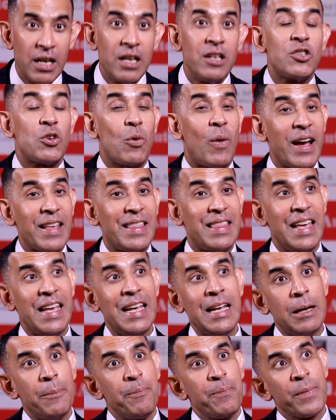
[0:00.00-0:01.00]
So I
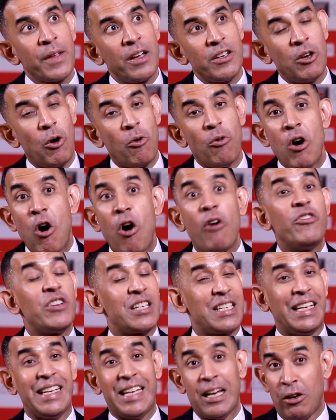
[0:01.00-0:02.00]
think,
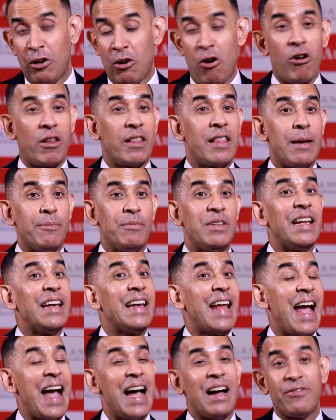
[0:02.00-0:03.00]
obviously a lot of them didn't
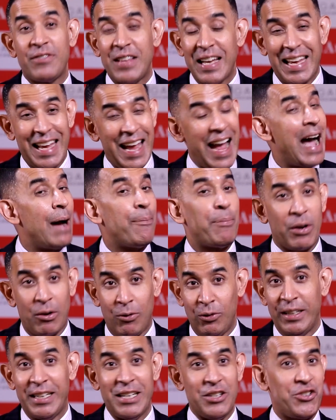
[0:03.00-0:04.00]
have the
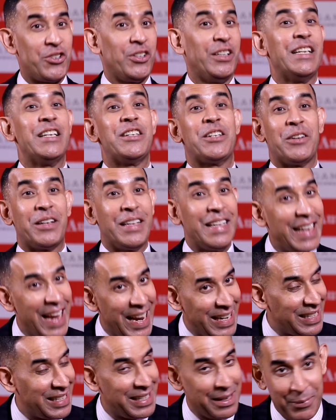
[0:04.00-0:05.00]
capital initially to
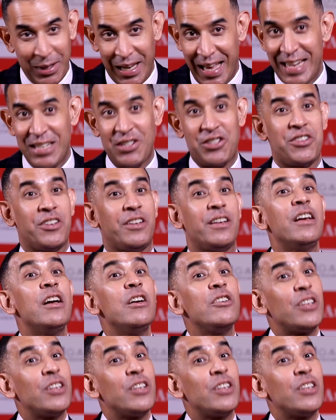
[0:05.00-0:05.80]
get simulation